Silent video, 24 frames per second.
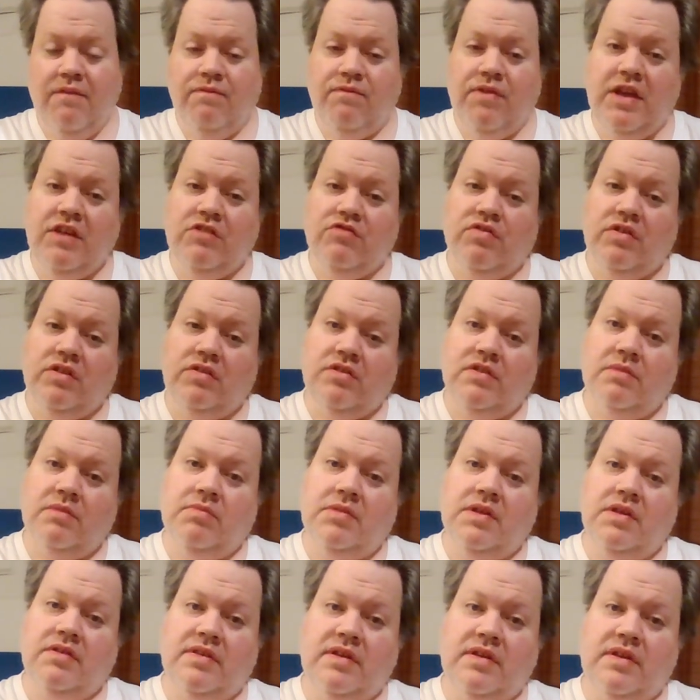featuring some
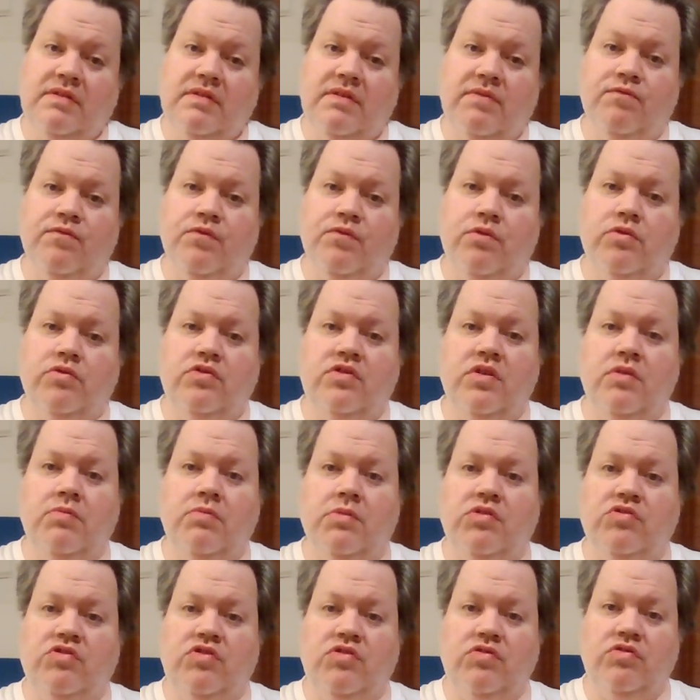of the season 4
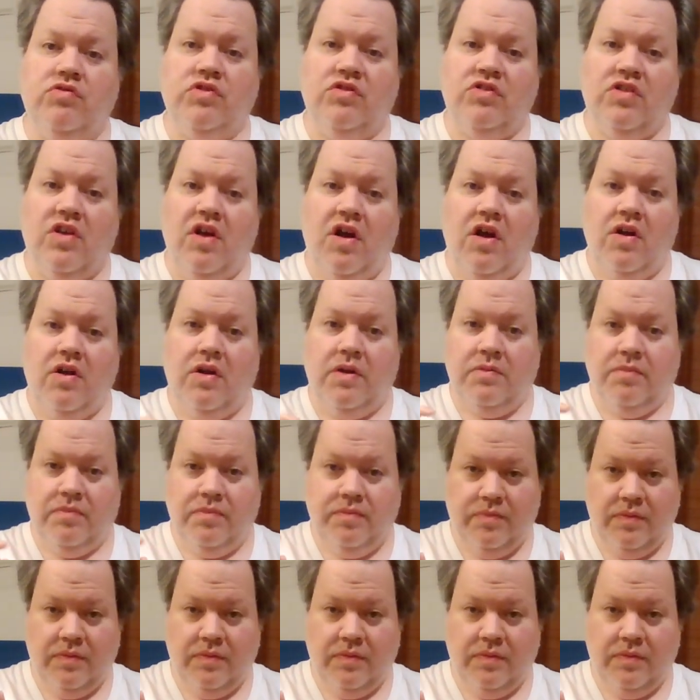Zoomers you saw.